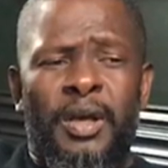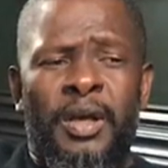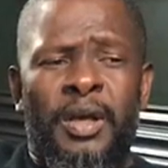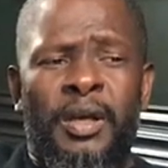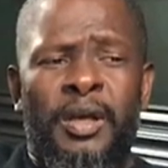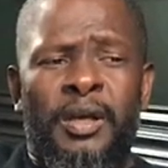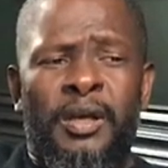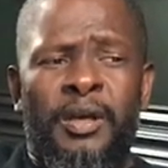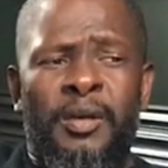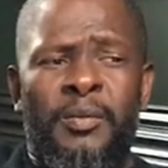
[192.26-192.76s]

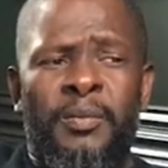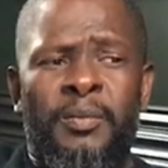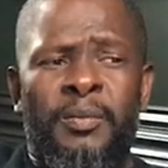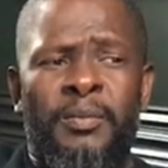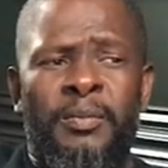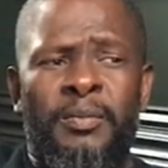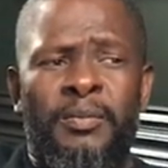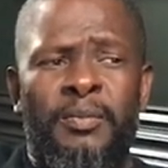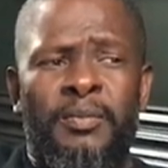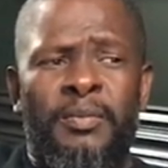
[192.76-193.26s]
Um,
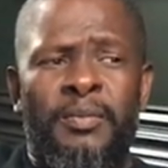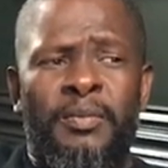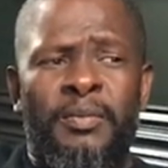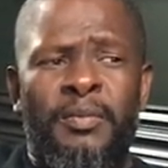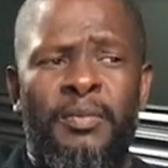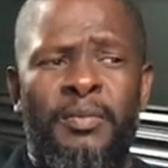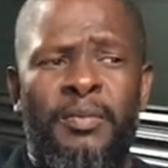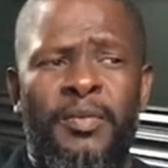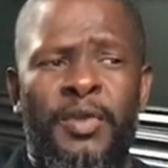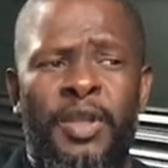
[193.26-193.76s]

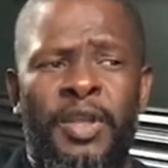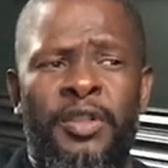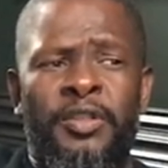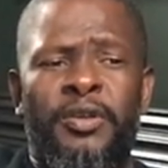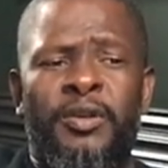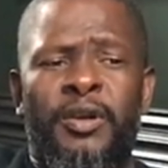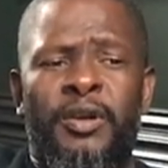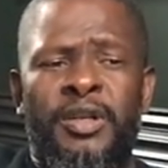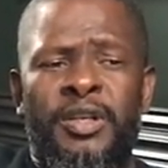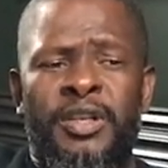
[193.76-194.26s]

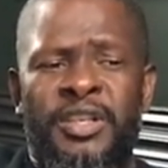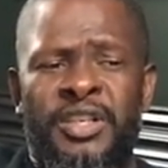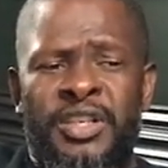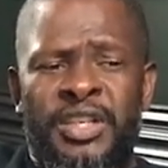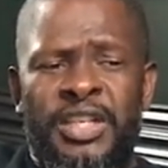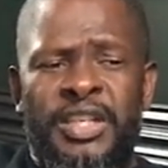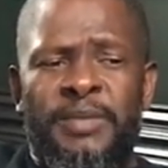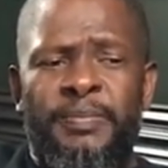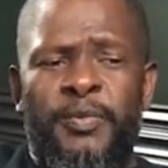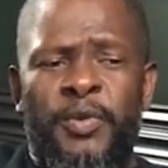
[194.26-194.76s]
either a
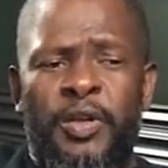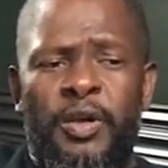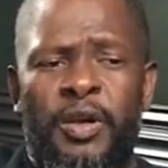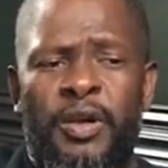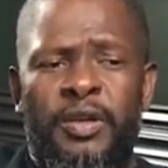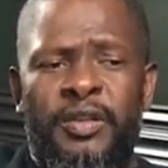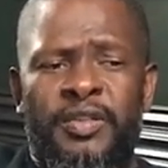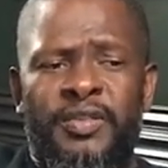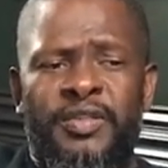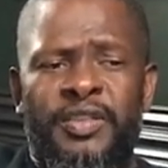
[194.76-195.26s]
deep
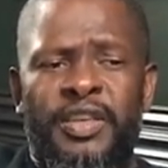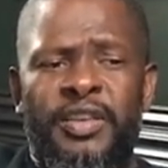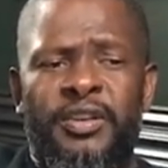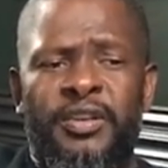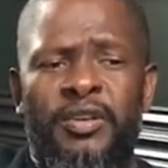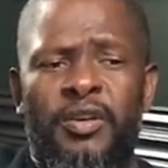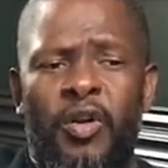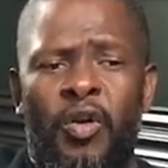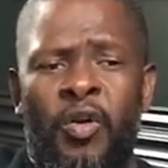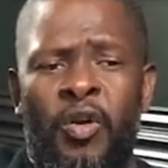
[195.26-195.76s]
dark
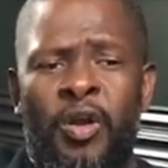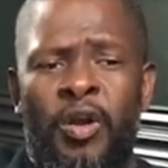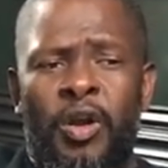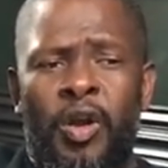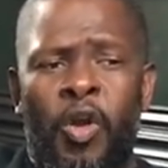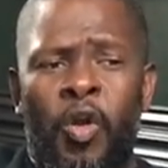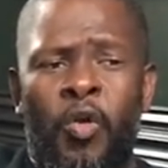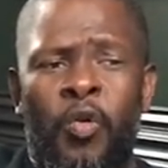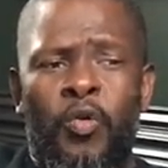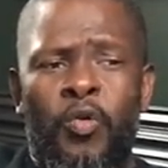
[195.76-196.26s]
cedar or
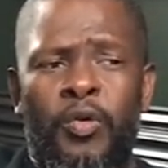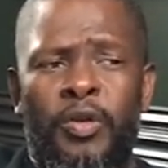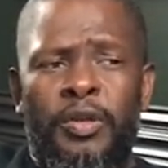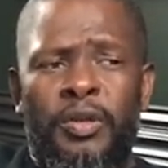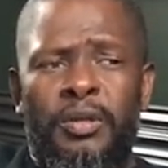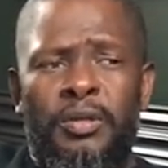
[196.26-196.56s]
oak.